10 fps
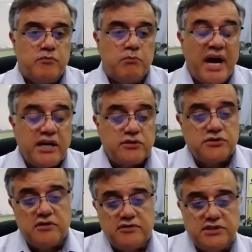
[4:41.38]

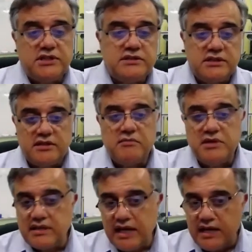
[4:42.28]
Microservices is
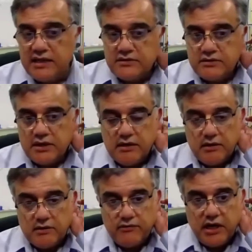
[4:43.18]
something that is
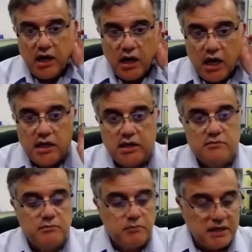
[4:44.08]
a very hot
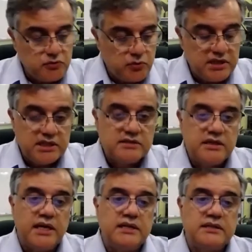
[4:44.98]
buzzword these
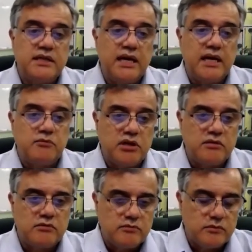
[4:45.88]
days, and I'm going
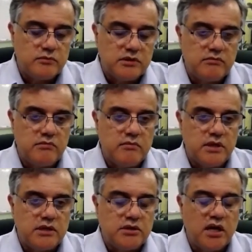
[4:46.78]

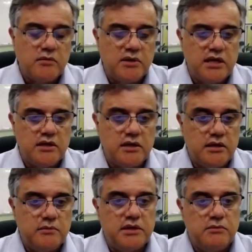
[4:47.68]
to talk about it a
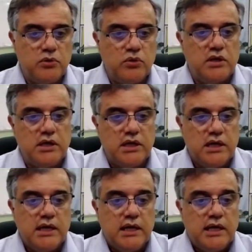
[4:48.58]
little bit more
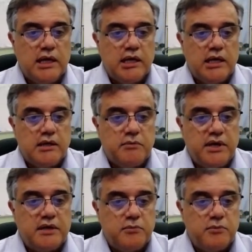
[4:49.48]
in a
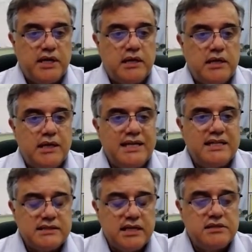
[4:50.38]
bit, but it is
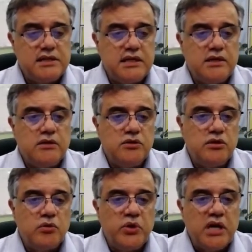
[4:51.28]
essentially you are
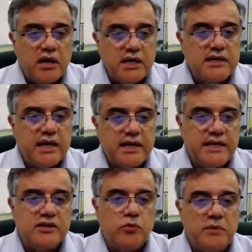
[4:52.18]
re-architecting
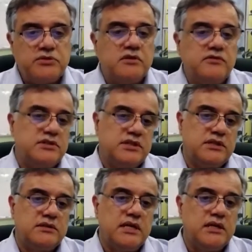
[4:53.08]
the web
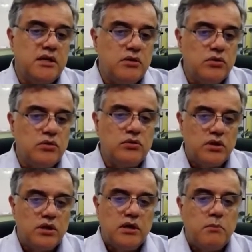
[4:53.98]
services in a new,
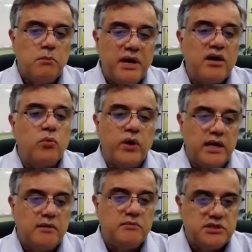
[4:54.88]
better way.
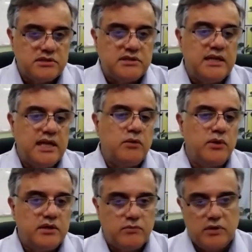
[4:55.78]
Let me just say it that way
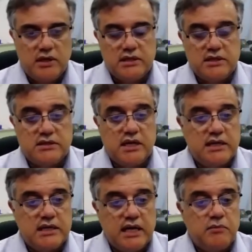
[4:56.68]
at this
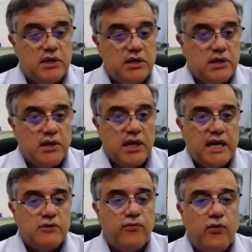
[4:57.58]
time. And
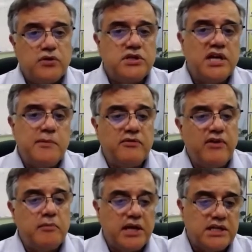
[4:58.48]
the fourth type of
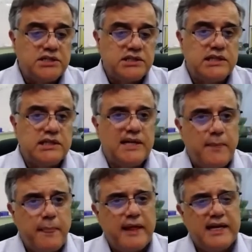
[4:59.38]
application
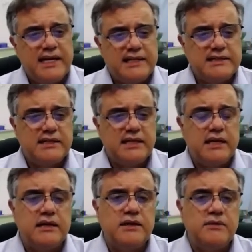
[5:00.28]
is
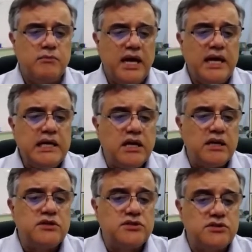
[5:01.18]
any
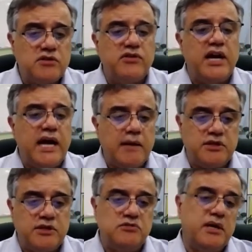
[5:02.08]
other server app
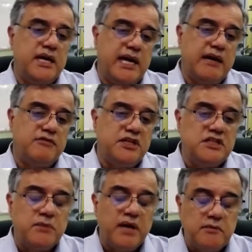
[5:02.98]
that you might have.
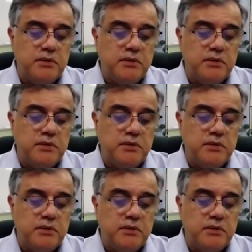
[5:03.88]
These might